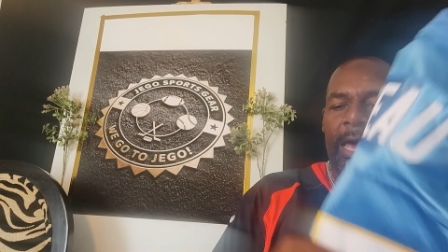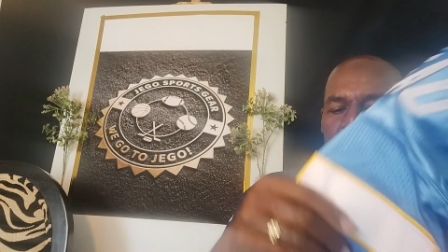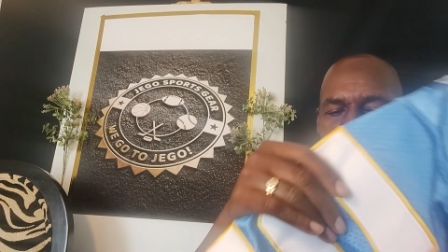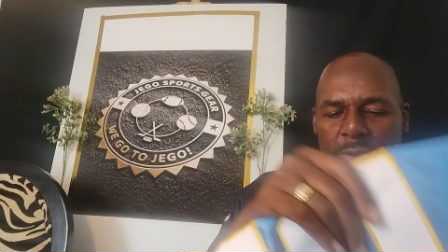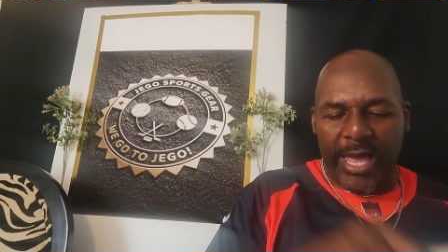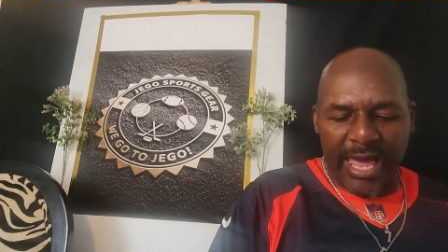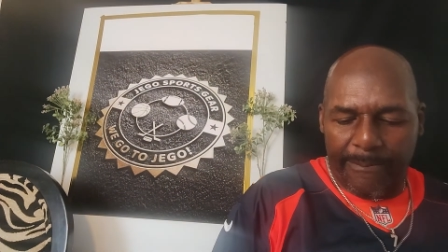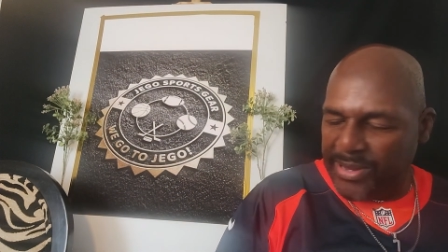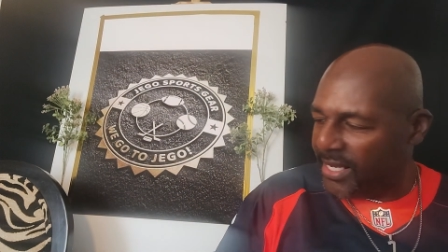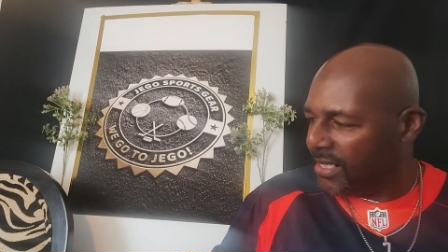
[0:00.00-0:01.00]
And who do I
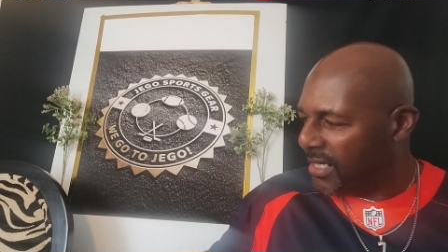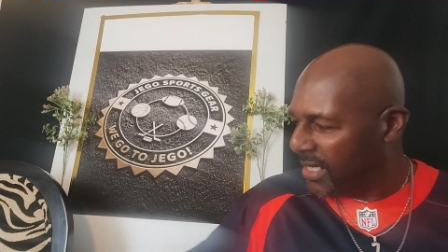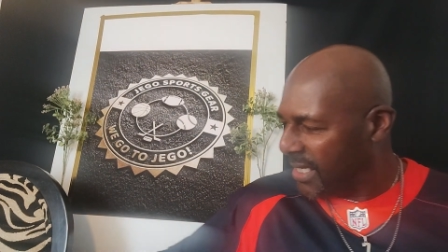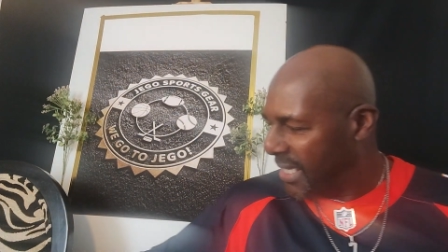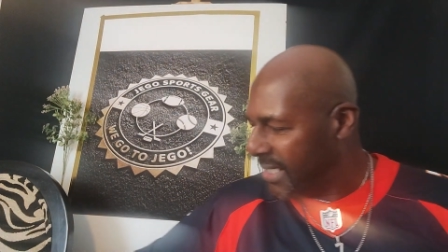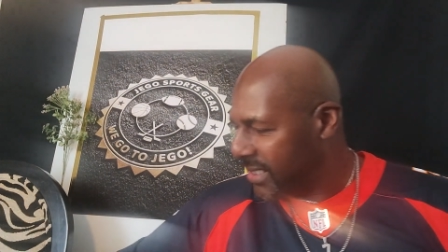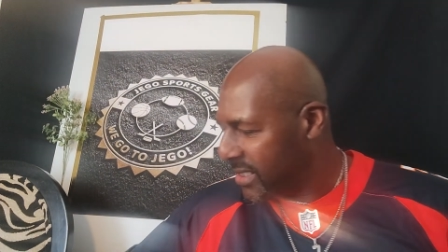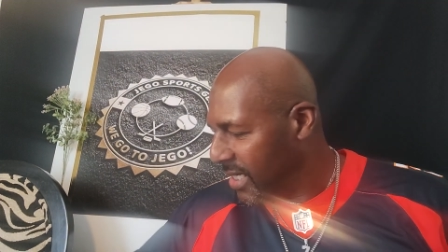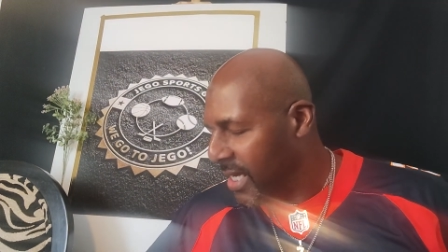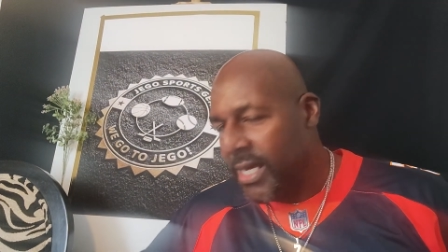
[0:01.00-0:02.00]
have pitted
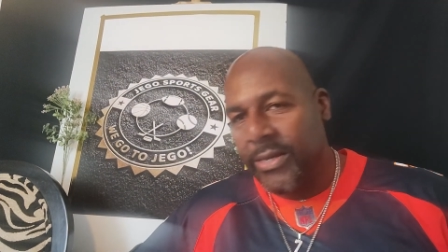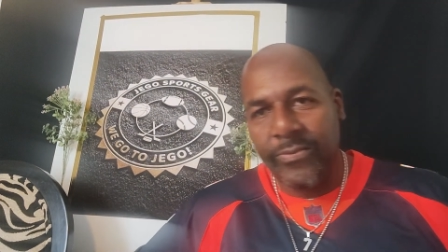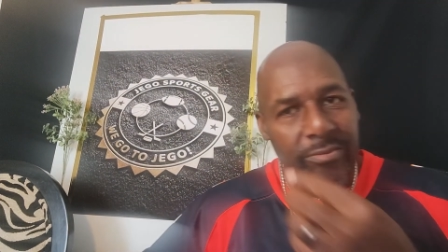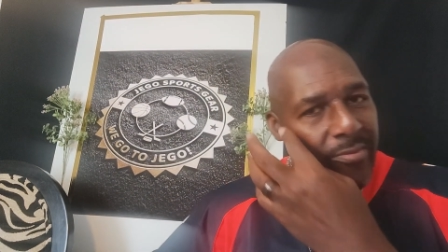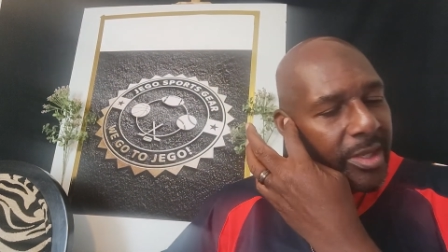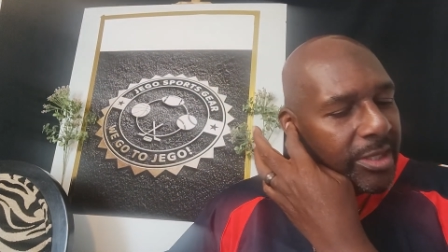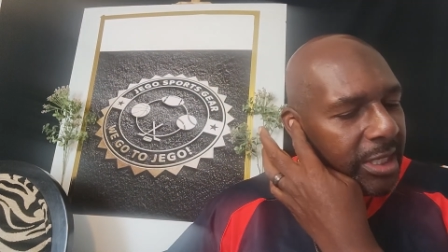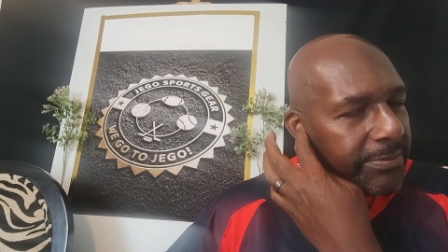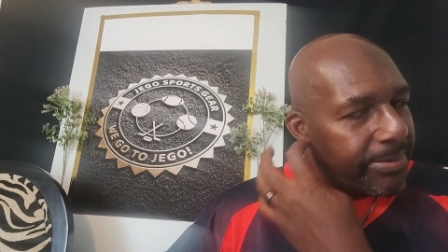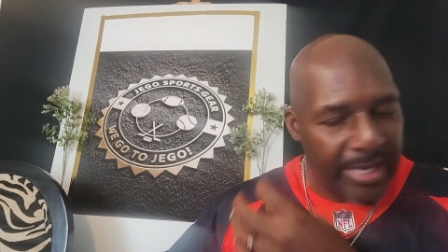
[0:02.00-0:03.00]
against
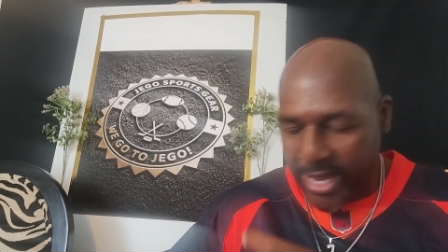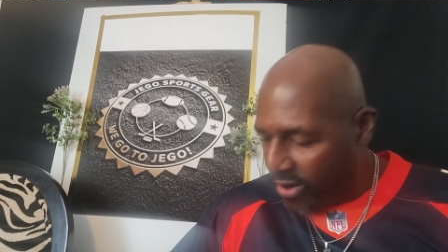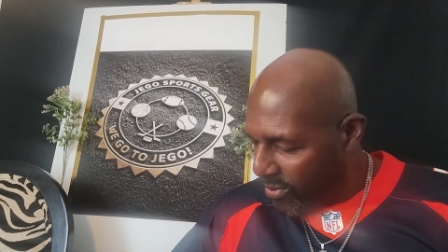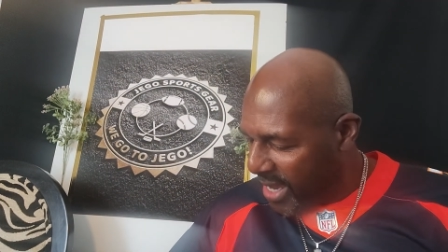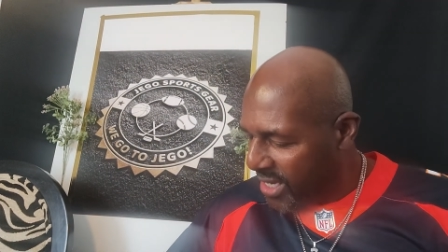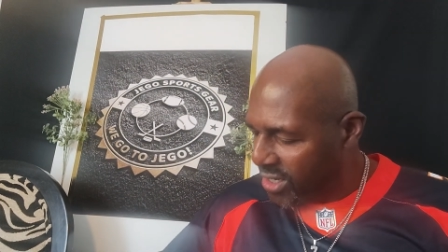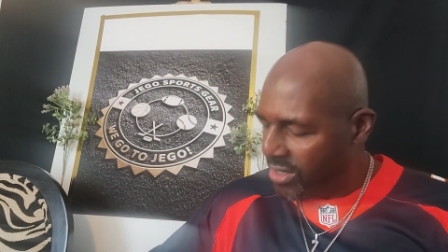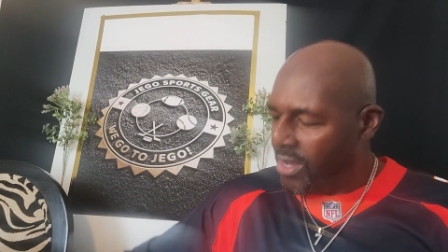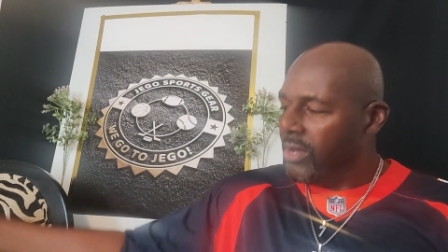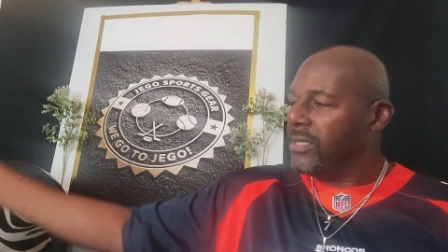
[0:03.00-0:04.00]
this player right
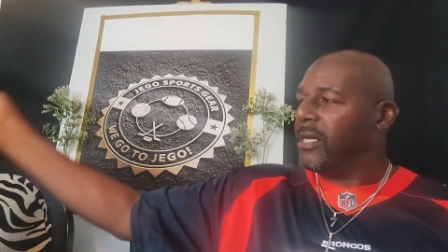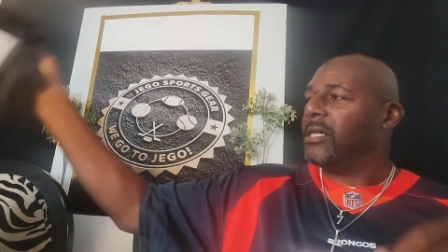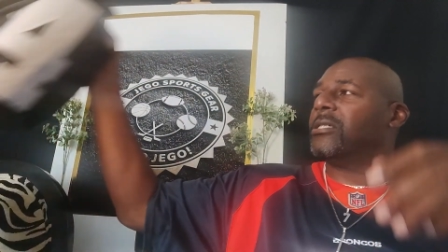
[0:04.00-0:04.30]
here? None